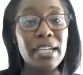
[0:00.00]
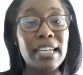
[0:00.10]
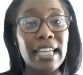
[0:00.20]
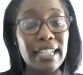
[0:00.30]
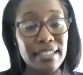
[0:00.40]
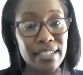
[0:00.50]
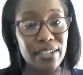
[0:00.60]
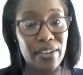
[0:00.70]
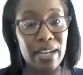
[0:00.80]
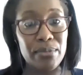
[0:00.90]
and
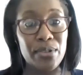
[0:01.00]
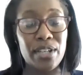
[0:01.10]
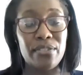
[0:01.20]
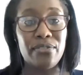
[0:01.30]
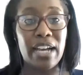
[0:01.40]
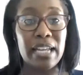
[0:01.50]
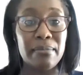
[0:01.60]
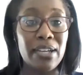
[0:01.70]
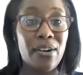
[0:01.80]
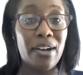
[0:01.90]
Instagram, you can find
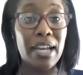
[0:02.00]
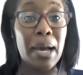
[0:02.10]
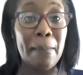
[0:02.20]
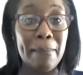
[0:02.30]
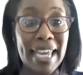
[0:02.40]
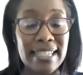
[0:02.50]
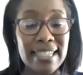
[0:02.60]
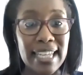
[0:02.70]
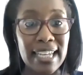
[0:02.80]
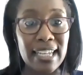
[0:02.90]
me on
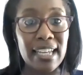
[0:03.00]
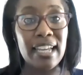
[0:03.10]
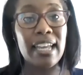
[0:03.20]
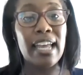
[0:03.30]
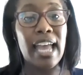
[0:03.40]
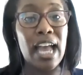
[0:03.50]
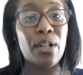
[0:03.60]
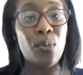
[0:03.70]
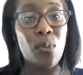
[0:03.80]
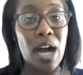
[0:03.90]
Amazing
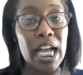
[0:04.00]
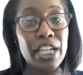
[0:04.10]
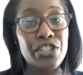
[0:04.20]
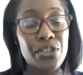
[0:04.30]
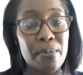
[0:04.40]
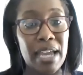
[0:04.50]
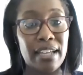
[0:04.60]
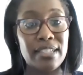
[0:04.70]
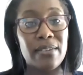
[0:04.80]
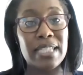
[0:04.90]
LY
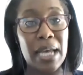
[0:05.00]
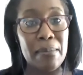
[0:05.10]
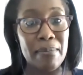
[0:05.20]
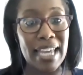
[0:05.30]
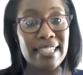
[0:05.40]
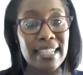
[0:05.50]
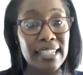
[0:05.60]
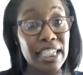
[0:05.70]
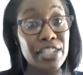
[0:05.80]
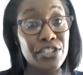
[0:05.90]
Shermaine. So it's
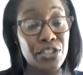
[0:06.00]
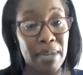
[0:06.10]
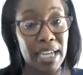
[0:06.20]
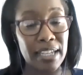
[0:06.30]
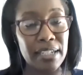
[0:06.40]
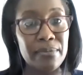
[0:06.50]
Amazingly Shermaine.